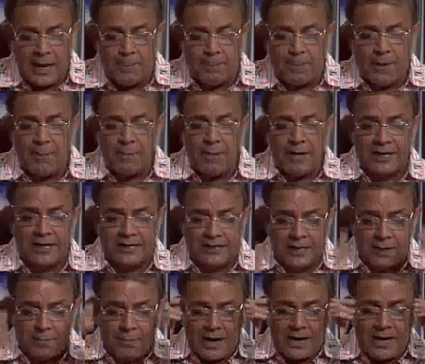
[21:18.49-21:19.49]

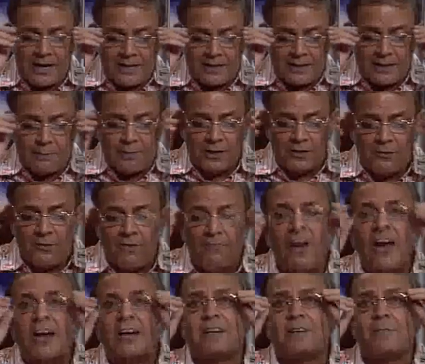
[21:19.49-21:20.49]
implementation mechanism is for
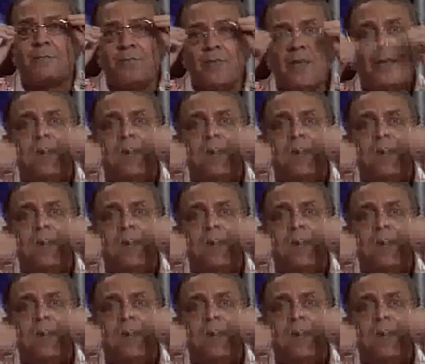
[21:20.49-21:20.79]
what?